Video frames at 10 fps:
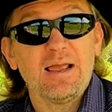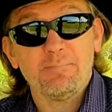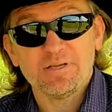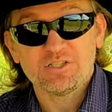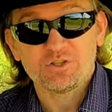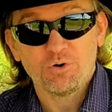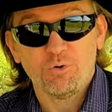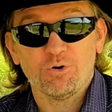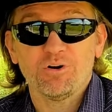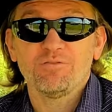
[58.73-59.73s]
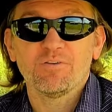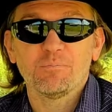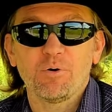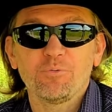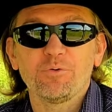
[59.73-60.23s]
and be scored for
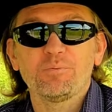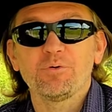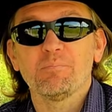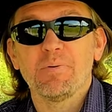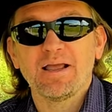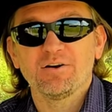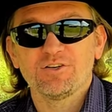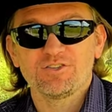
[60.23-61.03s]
multiple minor